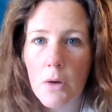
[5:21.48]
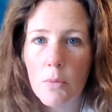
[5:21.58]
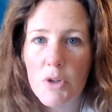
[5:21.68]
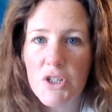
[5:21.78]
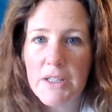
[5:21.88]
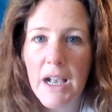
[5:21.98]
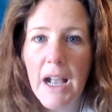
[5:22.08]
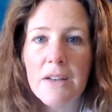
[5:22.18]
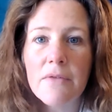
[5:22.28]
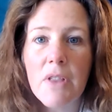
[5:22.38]
which is
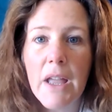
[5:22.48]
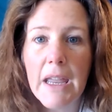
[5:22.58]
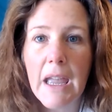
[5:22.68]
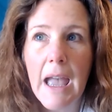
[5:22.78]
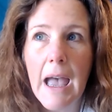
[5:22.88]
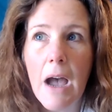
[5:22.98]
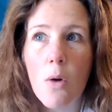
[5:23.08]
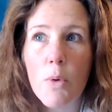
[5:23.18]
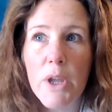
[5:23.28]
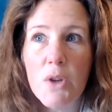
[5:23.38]
kind of like
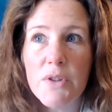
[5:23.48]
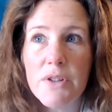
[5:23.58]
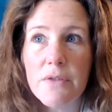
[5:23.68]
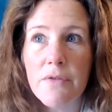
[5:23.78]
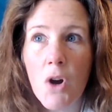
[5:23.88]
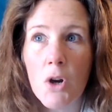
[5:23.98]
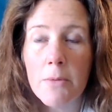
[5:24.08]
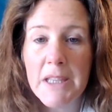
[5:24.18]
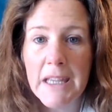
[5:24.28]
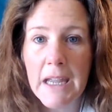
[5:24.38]
how we used to
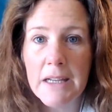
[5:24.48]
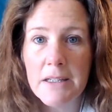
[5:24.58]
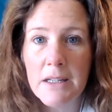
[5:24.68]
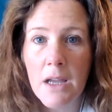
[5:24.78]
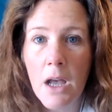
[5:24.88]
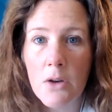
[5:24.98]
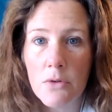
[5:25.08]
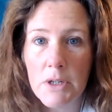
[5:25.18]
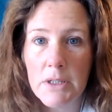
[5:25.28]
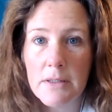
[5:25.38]
farm in the
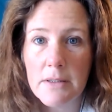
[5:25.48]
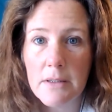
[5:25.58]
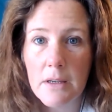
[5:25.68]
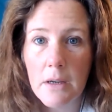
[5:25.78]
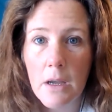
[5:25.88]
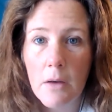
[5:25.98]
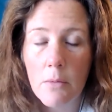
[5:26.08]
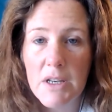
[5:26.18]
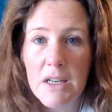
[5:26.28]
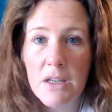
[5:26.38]
1800s.
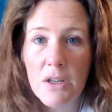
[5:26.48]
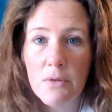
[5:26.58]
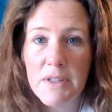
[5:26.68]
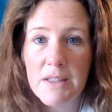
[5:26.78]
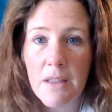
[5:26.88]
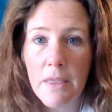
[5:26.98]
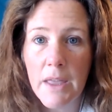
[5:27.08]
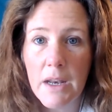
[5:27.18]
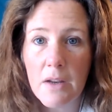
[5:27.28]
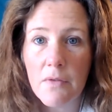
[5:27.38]
We didn't use
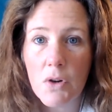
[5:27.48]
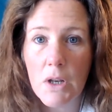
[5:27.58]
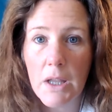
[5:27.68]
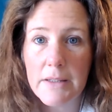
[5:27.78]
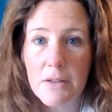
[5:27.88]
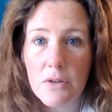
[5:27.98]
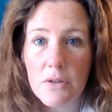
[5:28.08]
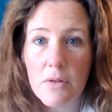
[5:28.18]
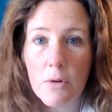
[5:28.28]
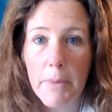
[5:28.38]
synthetic
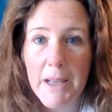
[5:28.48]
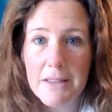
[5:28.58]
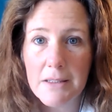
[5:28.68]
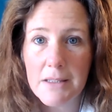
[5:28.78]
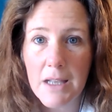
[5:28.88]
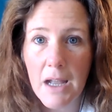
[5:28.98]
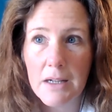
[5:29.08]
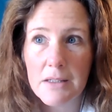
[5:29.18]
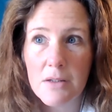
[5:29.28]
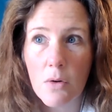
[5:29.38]
fertilizers or
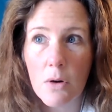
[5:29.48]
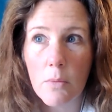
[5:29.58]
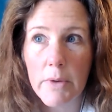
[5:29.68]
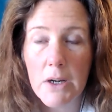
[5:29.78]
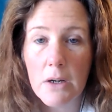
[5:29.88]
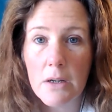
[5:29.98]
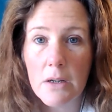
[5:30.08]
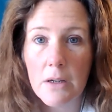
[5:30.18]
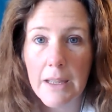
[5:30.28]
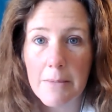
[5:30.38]
pesticides or weird
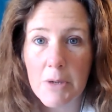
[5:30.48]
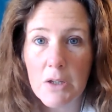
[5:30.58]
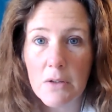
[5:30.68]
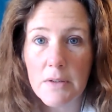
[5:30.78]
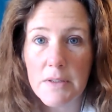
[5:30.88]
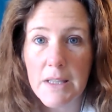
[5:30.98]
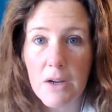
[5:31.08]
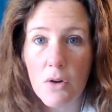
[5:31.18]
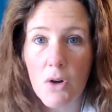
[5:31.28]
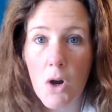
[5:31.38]
chemicals
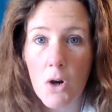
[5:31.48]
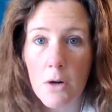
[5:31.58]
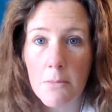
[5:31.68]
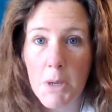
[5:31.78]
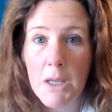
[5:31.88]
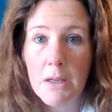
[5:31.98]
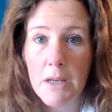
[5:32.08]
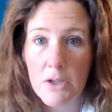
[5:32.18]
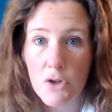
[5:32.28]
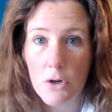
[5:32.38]
that could harm
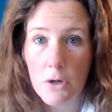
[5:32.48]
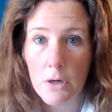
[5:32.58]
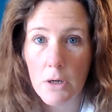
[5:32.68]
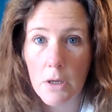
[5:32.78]
nature.